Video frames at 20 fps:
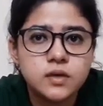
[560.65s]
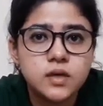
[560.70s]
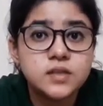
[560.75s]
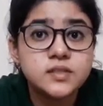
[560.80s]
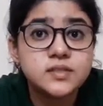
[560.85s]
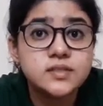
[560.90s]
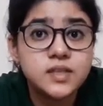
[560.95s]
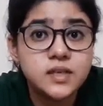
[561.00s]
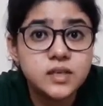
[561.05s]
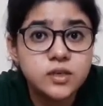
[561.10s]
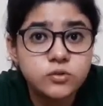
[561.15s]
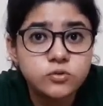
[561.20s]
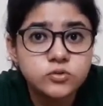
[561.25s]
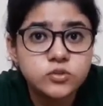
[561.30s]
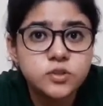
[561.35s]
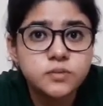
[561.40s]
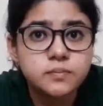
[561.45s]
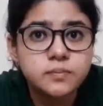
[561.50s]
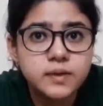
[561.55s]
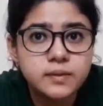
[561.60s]
A
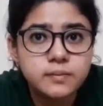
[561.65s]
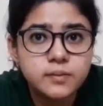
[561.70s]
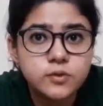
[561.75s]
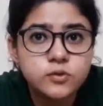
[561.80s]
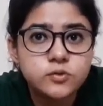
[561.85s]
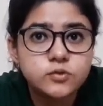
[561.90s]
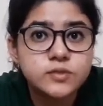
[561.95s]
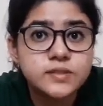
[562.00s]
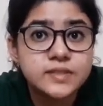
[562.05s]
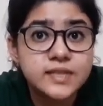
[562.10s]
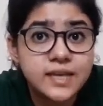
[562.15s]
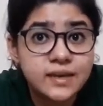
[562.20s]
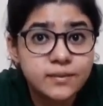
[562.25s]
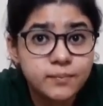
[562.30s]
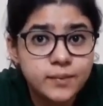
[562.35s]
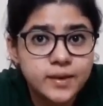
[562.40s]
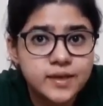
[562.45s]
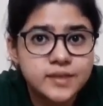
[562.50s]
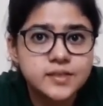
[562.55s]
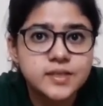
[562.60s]
solution may be to
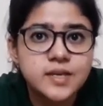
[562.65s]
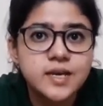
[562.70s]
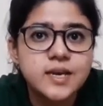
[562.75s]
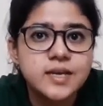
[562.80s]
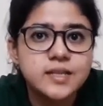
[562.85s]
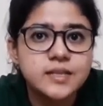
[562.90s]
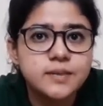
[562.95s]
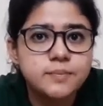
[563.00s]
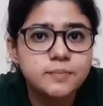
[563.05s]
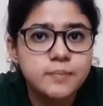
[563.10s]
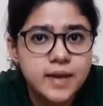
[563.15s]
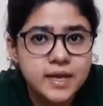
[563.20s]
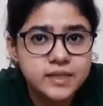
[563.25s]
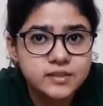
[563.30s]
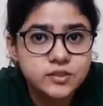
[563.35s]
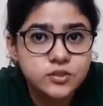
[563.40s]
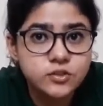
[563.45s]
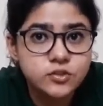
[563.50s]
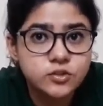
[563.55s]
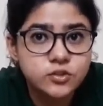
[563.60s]
segment the
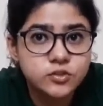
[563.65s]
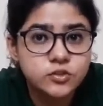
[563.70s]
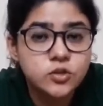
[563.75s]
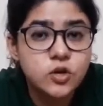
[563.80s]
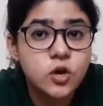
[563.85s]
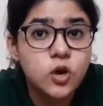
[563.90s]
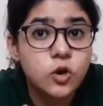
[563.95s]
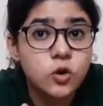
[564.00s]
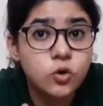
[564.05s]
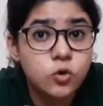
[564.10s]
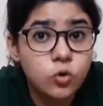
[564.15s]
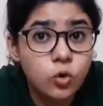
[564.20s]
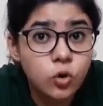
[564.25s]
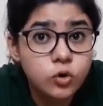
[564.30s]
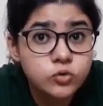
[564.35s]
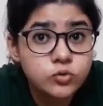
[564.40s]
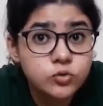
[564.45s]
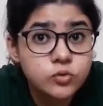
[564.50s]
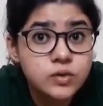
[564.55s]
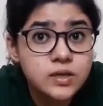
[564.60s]
passengers
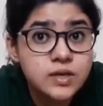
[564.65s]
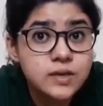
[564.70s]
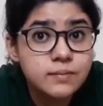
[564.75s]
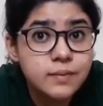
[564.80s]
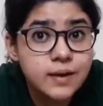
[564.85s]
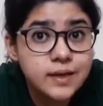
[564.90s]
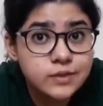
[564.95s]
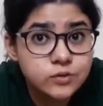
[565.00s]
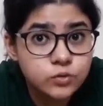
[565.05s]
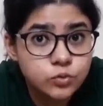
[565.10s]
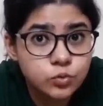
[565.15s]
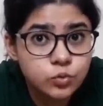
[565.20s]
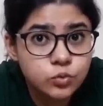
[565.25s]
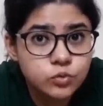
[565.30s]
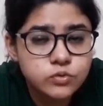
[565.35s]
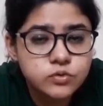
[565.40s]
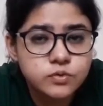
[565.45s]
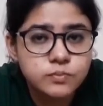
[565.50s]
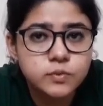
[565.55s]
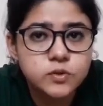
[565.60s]
not only by
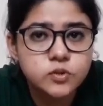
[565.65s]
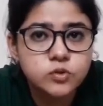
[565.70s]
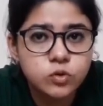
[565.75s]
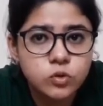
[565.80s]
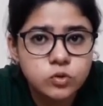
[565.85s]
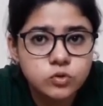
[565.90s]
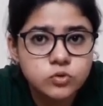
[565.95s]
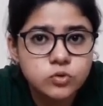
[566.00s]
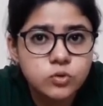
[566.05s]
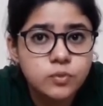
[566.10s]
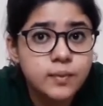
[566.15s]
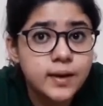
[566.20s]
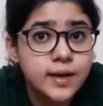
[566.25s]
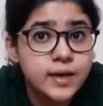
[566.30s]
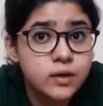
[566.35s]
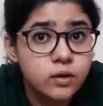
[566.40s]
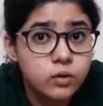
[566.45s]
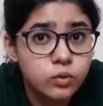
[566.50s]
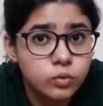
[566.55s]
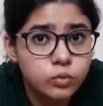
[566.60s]
zones but also
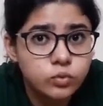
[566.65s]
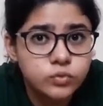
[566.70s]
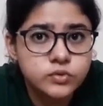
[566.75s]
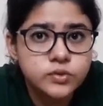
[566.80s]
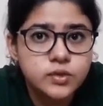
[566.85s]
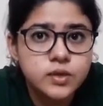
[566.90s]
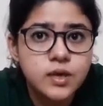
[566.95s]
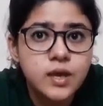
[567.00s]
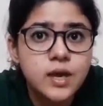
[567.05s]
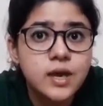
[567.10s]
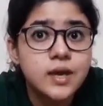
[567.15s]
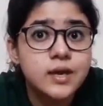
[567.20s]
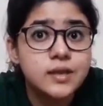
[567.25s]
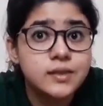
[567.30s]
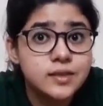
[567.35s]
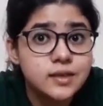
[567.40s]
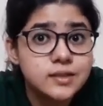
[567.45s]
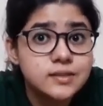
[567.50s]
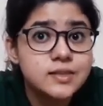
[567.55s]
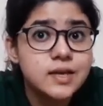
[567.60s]
by rows,
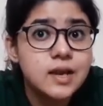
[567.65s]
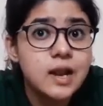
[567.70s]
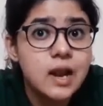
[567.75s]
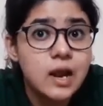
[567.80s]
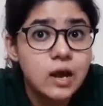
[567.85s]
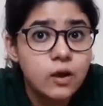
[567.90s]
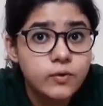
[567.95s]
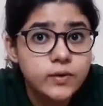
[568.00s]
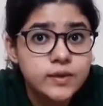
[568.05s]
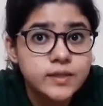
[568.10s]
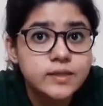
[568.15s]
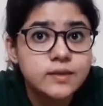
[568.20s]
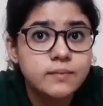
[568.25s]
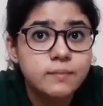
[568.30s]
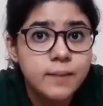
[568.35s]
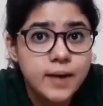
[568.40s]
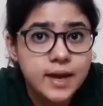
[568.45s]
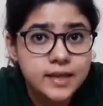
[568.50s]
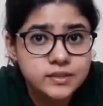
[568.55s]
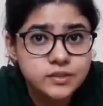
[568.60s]
thus allowing the
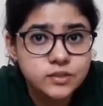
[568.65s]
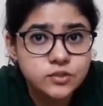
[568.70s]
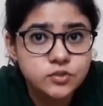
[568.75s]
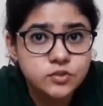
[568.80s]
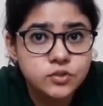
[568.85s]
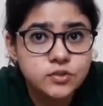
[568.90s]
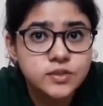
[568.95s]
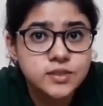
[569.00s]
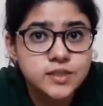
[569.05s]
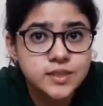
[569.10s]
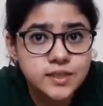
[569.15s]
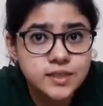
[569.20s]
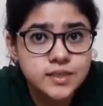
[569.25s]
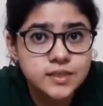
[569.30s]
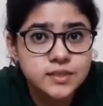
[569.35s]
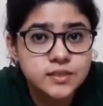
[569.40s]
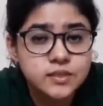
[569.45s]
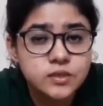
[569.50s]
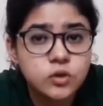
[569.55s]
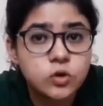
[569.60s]
passengers
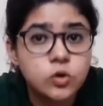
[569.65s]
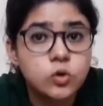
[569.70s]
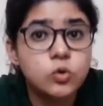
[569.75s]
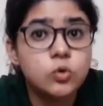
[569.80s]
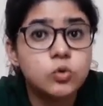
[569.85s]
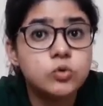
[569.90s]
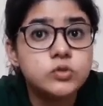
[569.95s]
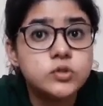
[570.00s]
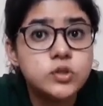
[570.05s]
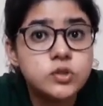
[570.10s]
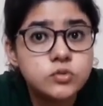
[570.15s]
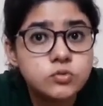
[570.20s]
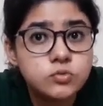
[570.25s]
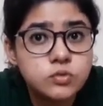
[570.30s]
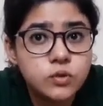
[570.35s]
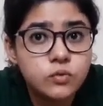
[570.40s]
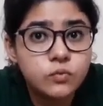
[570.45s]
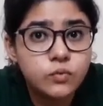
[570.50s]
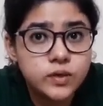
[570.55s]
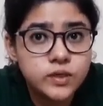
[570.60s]
seated closer to
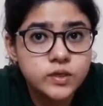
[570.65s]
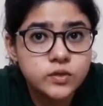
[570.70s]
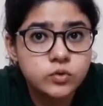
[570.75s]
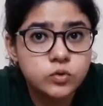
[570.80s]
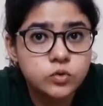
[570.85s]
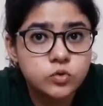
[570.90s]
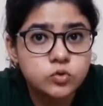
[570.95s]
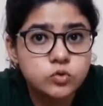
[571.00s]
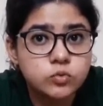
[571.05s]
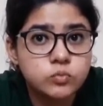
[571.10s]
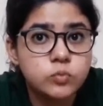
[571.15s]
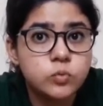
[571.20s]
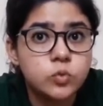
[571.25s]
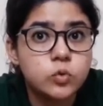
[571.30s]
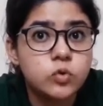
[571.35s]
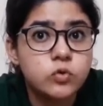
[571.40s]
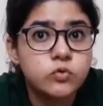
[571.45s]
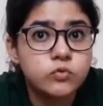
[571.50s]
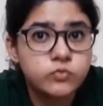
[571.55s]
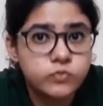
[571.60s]
the window to
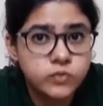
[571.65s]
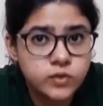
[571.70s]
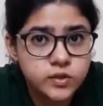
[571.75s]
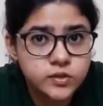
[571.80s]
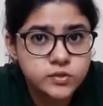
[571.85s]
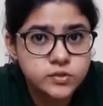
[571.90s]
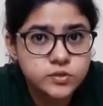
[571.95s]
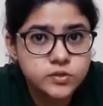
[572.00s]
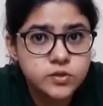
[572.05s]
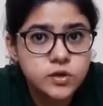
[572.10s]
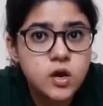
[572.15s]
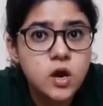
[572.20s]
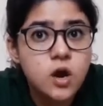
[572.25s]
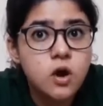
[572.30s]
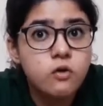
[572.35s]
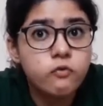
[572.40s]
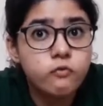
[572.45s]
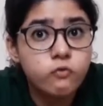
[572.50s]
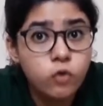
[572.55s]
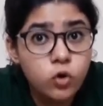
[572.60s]
board first,
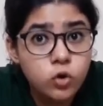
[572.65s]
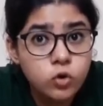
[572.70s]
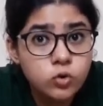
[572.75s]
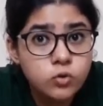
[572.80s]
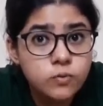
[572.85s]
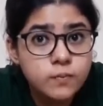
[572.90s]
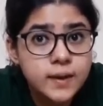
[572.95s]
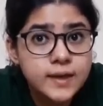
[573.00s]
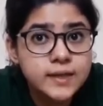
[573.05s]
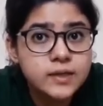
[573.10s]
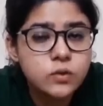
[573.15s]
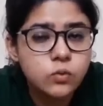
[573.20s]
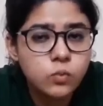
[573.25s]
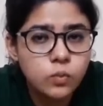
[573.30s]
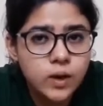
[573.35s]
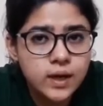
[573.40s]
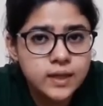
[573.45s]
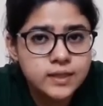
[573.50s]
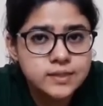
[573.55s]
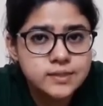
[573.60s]
followed by the
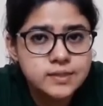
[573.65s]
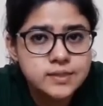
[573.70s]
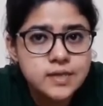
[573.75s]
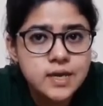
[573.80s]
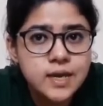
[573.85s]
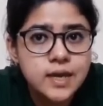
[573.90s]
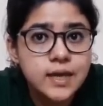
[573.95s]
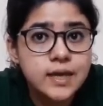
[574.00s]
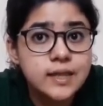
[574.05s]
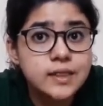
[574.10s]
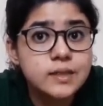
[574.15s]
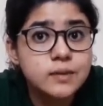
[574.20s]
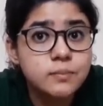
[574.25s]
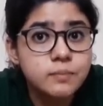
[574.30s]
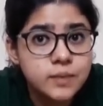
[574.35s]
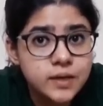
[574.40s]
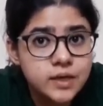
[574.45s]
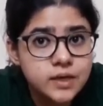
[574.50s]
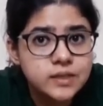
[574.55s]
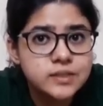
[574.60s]
ones in the
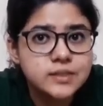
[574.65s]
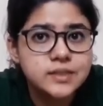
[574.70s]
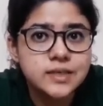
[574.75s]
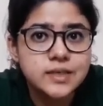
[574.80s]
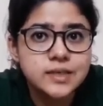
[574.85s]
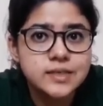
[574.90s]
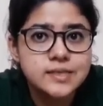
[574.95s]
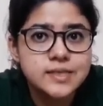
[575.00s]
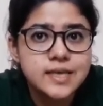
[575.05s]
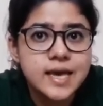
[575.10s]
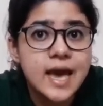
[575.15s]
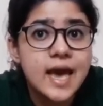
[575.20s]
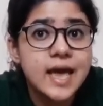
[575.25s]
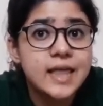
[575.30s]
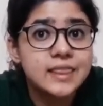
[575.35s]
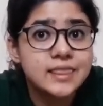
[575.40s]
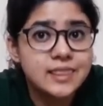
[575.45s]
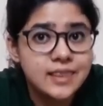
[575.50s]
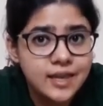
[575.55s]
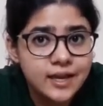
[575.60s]
middle seats
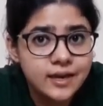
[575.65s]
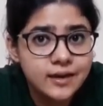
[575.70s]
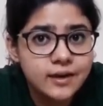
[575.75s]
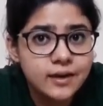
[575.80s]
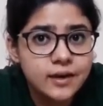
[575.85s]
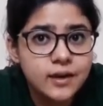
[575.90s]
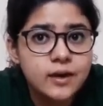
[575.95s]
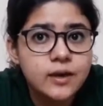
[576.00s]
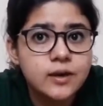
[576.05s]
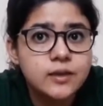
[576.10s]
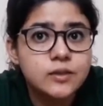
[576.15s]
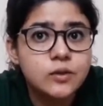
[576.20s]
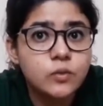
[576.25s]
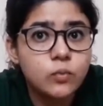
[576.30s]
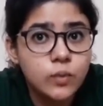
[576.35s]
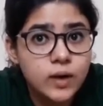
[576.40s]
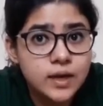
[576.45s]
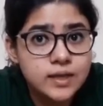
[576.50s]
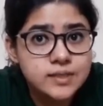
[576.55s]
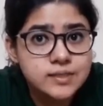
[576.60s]
and then the
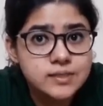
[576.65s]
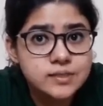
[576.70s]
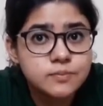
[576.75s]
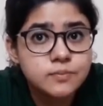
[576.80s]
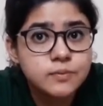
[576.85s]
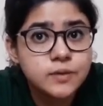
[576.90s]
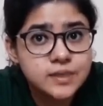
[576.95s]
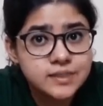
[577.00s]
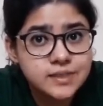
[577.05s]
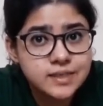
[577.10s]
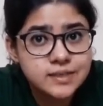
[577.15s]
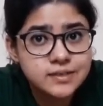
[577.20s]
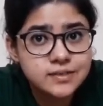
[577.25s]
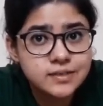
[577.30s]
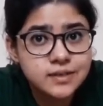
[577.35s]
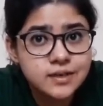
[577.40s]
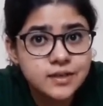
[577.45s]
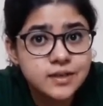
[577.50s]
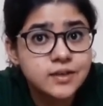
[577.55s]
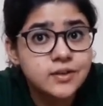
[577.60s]
ones
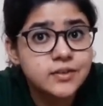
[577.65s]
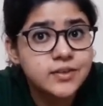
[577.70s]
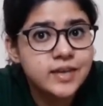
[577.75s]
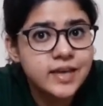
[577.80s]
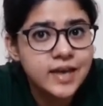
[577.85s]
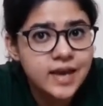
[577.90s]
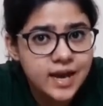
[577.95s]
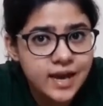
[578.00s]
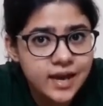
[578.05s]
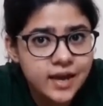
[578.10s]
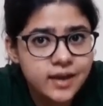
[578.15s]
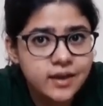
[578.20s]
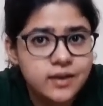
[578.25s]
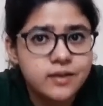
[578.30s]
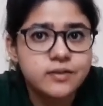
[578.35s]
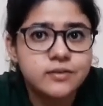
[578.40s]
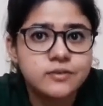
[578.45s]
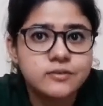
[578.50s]
present near the aisle.